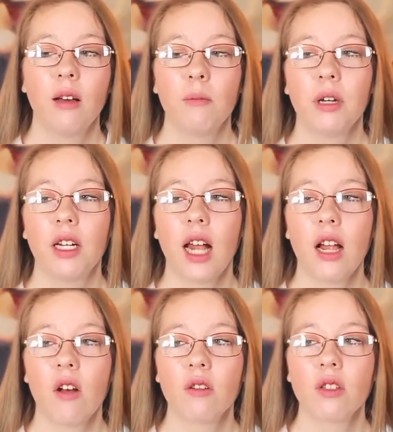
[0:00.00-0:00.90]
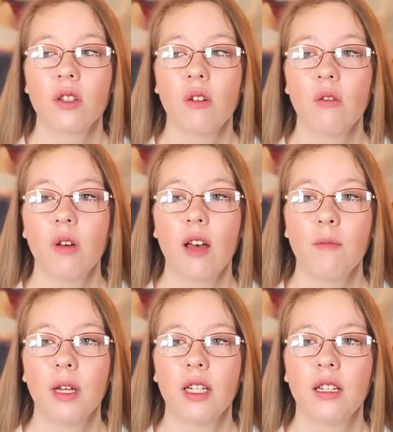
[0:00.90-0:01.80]
but I also have
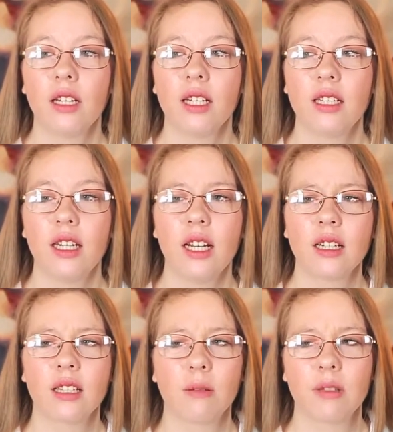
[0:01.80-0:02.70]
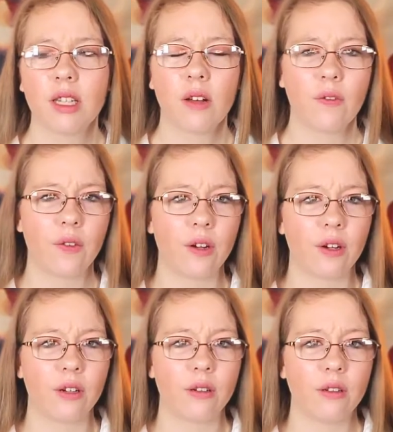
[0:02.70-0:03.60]
been hinting at some stuff
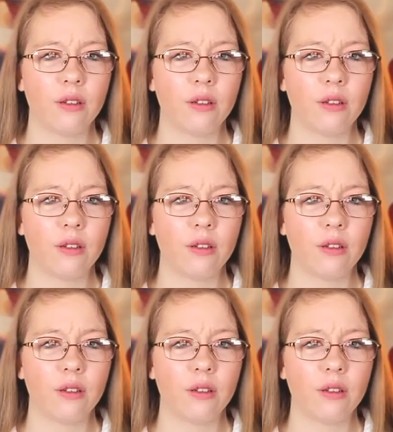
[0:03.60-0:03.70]
for